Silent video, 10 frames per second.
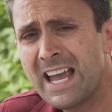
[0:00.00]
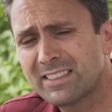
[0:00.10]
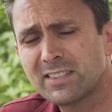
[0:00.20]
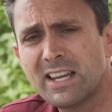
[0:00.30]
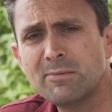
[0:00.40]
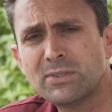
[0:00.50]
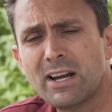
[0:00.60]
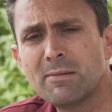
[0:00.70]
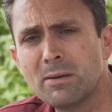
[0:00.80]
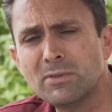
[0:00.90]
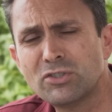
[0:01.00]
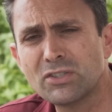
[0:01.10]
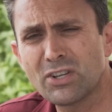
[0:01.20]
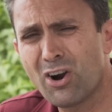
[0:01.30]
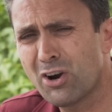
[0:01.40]
At the same time,
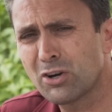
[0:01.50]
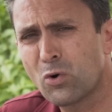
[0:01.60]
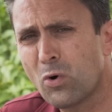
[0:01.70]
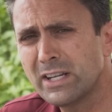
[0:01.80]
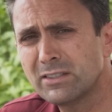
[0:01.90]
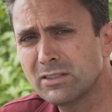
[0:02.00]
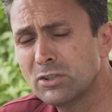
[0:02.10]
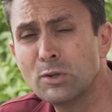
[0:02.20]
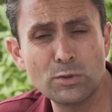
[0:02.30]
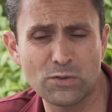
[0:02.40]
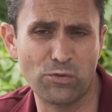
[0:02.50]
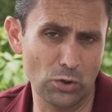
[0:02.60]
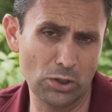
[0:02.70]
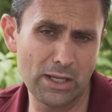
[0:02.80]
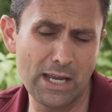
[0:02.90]
images are quite
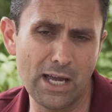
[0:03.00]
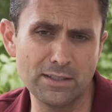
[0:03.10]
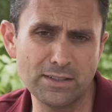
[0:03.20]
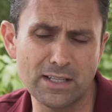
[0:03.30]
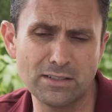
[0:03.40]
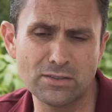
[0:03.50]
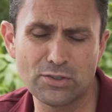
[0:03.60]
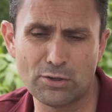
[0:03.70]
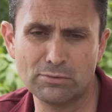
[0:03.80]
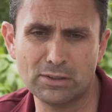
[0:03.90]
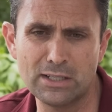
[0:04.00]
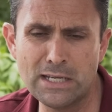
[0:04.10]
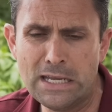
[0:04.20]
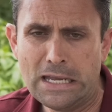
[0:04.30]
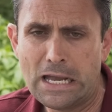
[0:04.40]
useful, and, and
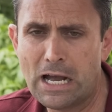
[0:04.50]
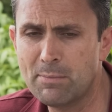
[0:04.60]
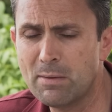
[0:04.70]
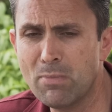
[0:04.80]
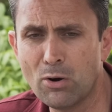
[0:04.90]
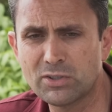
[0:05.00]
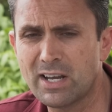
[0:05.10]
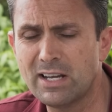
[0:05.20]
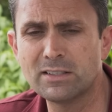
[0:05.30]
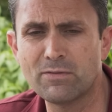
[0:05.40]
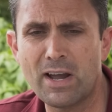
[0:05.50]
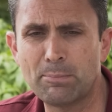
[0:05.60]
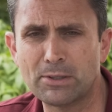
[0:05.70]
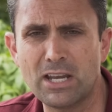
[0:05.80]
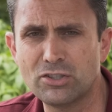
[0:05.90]
certainly um, in most kinds of
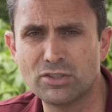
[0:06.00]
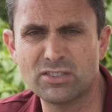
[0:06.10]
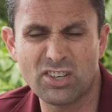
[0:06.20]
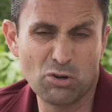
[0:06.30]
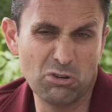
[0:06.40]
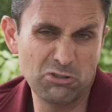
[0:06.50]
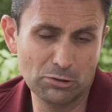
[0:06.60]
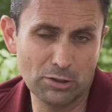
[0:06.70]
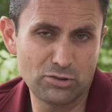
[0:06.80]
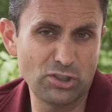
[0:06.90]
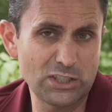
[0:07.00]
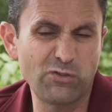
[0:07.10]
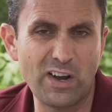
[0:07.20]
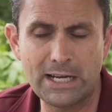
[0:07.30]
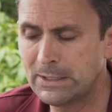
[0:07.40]
applications, they're going to look
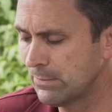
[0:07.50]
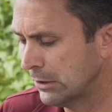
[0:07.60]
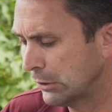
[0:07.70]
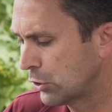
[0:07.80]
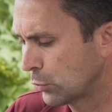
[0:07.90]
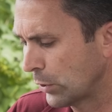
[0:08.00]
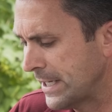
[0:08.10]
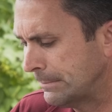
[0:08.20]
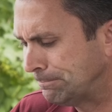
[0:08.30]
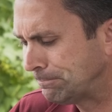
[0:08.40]
just fine. They'll look great.